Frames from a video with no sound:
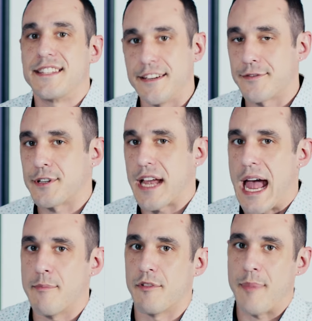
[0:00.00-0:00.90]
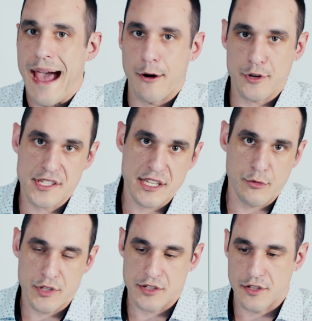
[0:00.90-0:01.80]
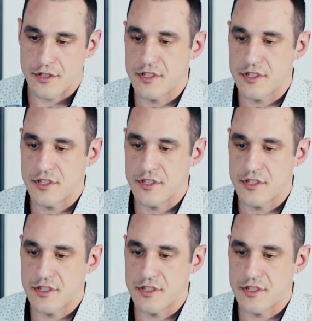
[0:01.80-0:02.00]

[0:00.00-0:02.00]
a different type of power sequencer.